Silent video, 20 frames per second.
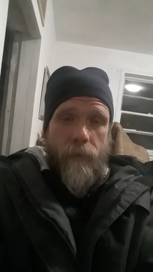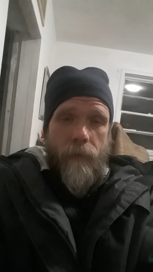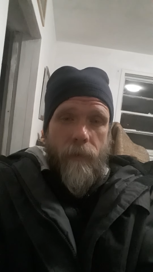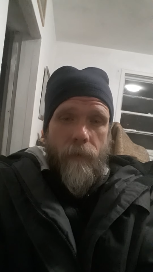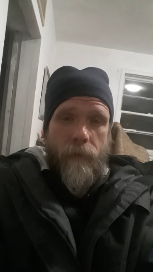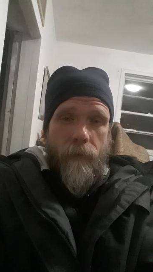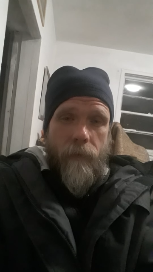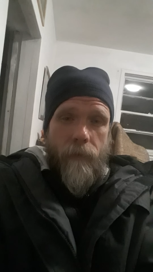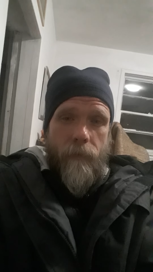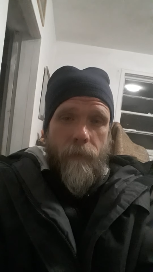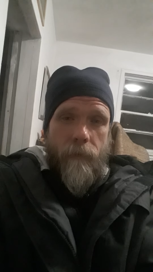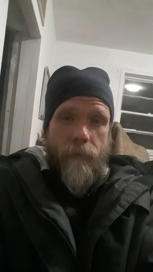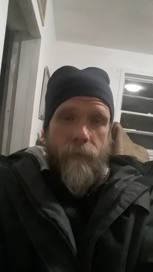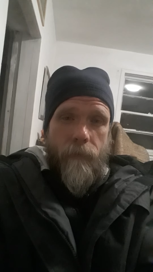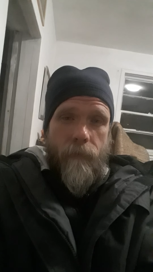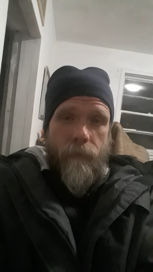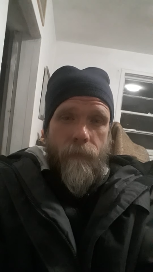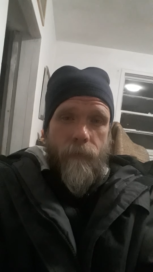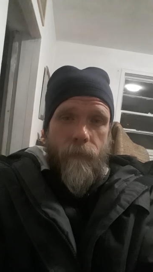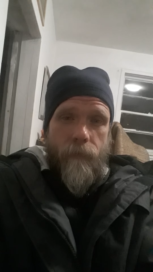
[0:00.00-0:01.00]

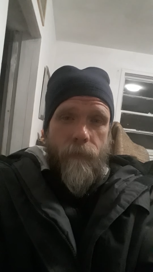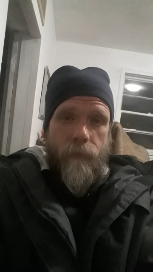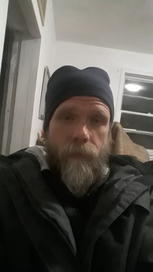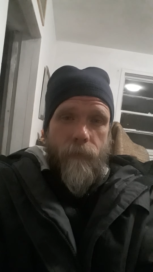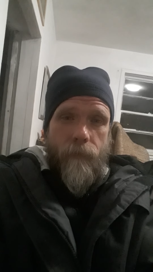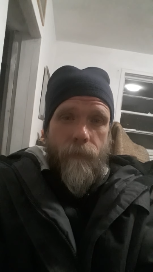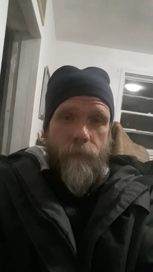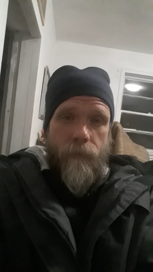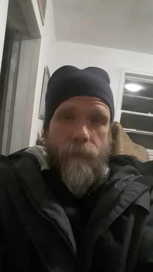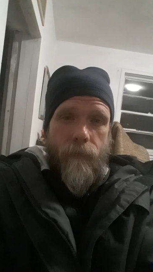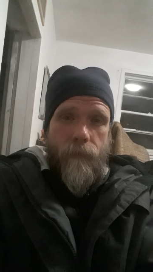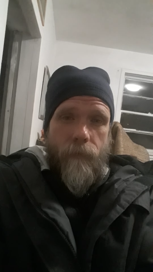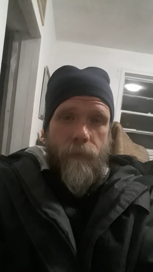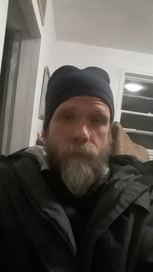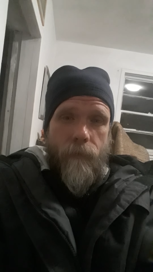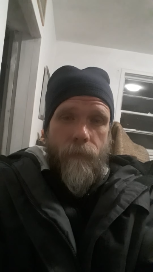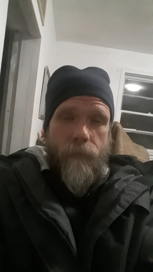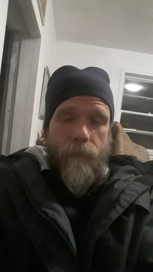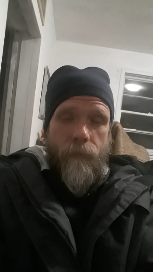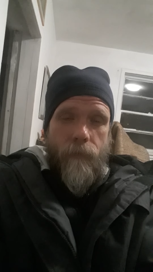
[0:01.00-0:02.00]

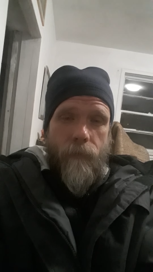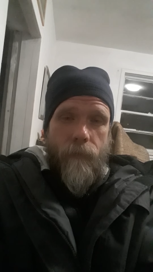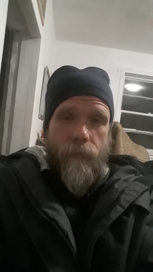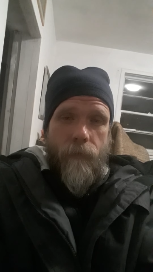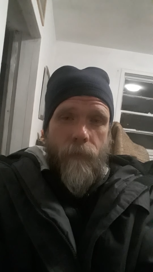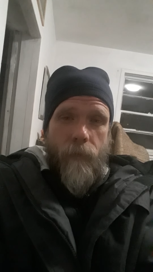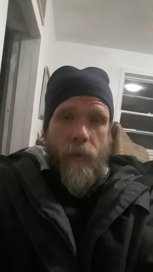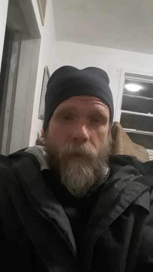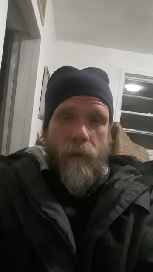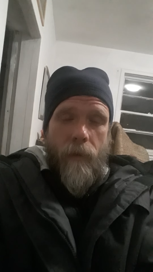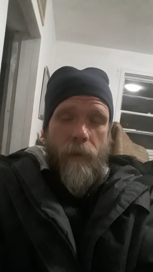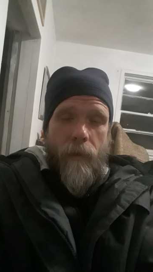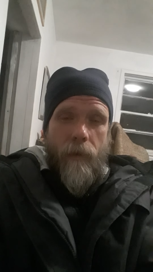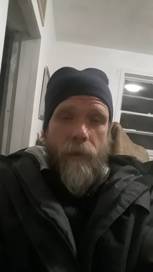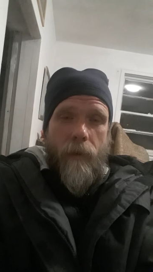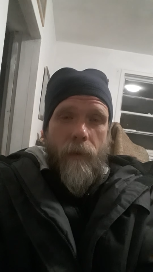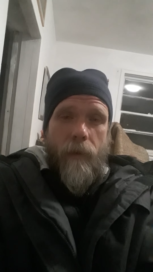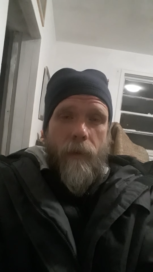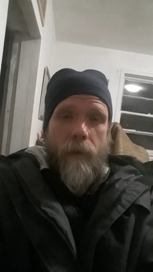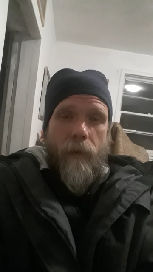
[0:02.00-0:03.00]

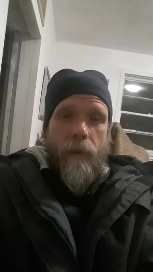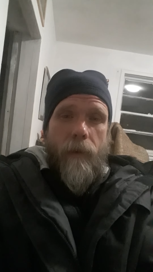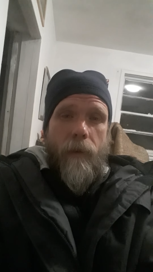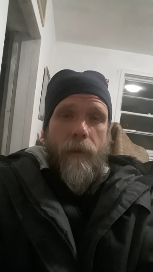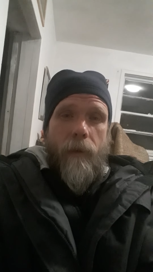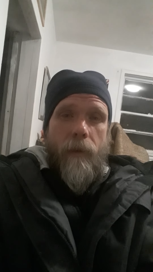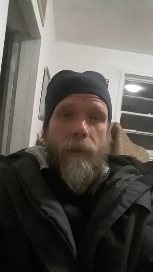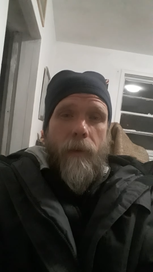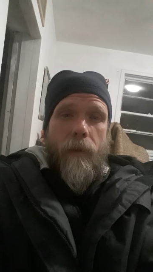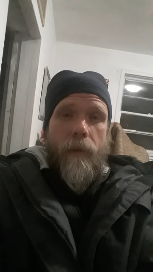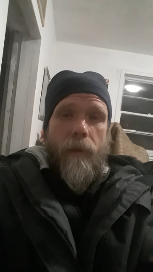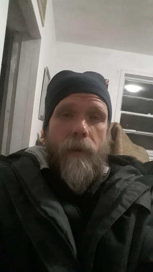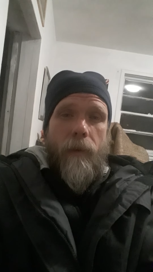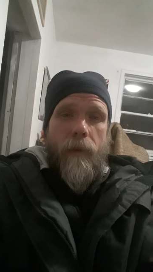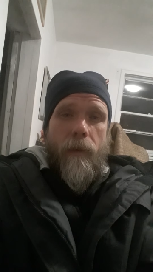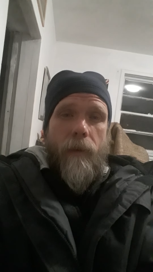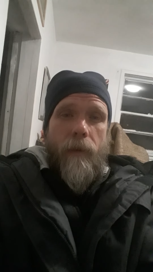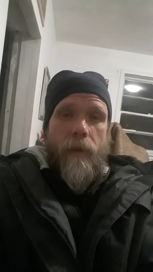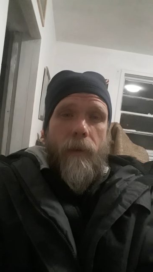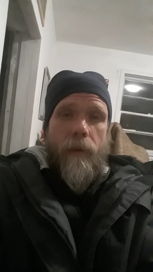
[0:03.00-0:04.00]

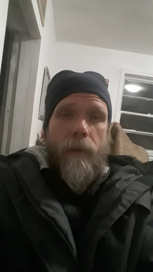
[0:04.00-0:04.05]
No one is speaking in this clip.